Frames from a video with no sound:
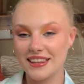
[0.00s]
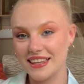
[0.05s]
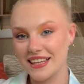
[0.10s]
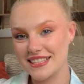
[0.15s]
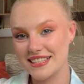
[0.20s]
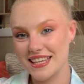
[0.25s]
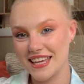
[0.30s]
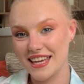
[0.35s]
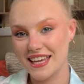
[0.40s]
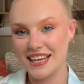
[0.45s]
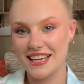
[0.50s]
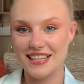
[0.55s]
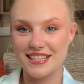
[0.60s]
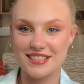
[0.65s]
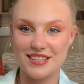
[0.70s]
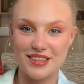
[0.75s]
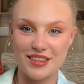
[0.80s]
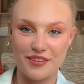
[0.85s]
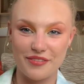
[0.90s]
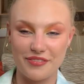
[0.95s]
this
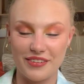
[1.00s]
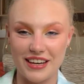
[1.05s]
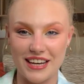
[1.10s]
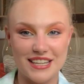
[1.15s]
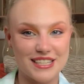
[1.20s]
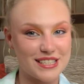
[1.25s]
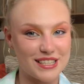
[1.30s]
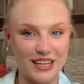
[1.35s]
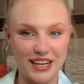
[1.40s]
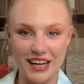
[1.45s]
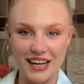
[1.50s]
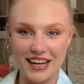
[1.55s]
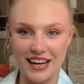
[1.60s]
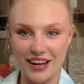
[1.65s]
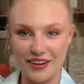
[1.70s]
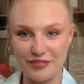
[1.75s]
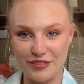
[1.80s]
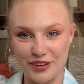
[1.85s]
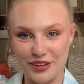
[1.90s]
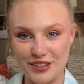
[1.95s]
is the finished look.
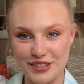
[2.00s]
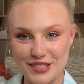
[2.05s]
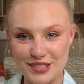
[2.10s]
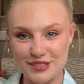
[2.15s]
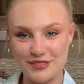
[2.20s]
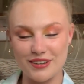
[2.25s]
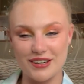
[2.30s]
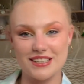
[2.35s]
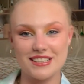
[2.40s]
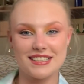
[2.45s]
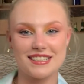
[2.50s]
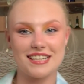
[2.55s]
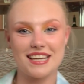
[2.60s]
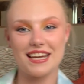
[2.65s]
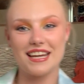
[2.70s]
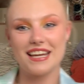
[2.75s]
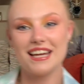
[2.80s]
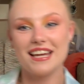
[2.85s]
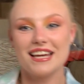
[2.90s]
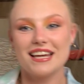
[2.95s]
I've got the
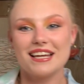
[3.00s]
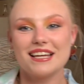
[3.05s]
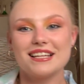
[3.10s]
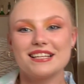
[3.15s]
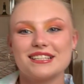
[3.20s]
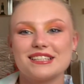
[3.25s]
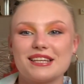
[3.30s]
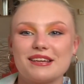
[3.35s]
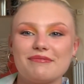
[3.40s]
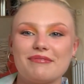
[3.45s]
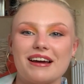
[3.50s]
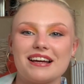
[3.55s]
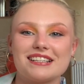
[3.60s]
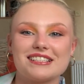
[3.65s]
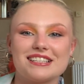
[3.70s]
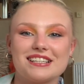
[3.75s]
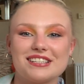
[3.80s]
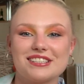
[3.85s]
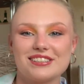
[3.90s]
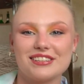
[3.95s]
scrunchie to match
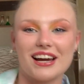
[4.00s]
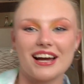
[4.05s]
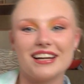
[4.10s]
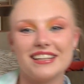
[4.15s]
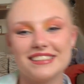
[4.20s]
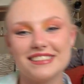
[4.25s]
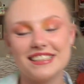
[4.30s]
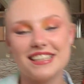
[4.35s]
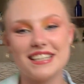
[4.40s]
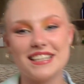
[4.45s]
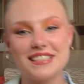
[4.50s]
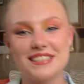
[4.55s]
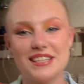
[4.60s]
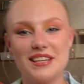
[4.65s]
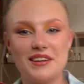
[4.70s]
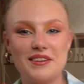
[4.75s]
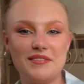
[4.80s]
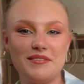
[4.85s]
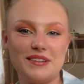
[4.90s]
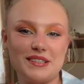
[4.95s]
the trousers,
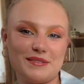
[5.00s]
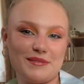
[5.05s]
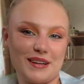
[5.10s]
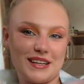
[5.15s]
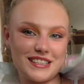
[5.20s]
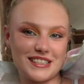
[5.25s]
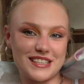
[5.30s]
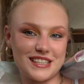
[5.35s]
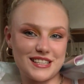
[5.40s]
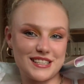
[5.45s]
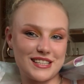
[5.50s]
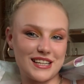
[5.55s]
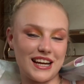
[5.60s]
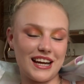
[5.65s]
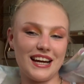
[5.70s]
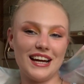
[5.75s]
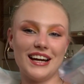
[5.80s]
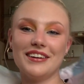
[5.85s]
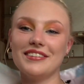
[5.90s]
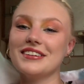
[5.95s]
which match the
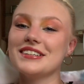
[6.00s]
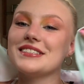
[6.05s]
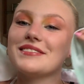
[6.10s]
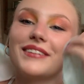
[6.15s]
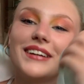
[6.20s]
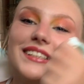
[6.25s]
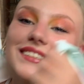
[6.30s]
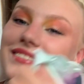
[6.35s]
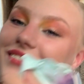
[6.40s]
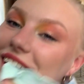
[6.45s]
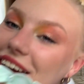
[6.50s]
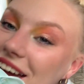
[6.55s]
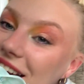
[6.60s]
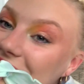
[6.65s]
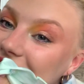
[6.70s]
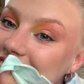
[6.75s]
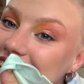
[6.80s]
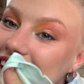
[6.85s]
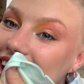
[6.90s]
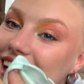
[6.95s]
shirt, which match my
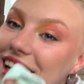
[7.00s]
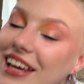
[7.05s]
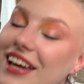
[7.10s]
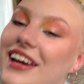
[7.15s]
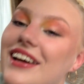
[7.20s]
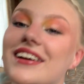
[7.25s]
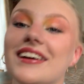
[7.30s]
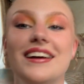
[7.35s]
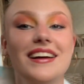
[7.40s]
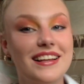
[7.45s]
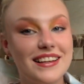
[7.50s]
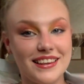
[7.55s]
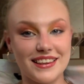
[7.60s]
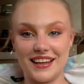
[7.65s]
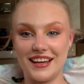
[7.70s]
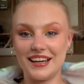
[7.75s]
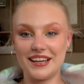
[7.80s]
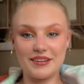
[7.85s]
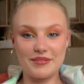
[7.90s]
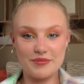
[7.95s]
eyeshadow.
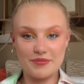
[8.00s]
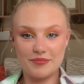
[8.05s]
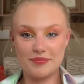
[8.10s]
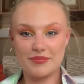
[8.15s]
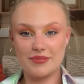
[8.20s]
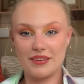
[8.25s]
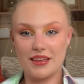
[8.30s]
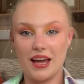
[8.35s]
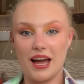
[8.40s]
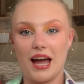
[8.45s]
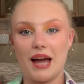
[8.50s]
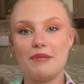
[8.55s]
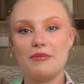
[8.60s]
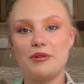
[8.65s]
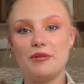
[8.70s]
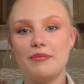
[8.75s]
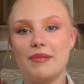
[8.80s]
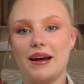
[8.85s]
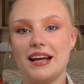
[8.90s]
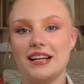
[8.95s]
Like, I'm
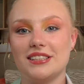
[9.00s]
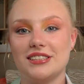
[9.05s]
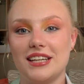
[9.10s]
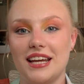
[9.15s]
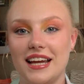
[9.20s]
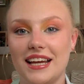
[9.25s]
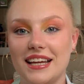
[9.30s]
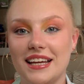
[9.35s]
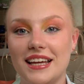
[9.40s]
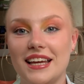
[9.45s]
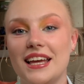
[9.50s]
all matching.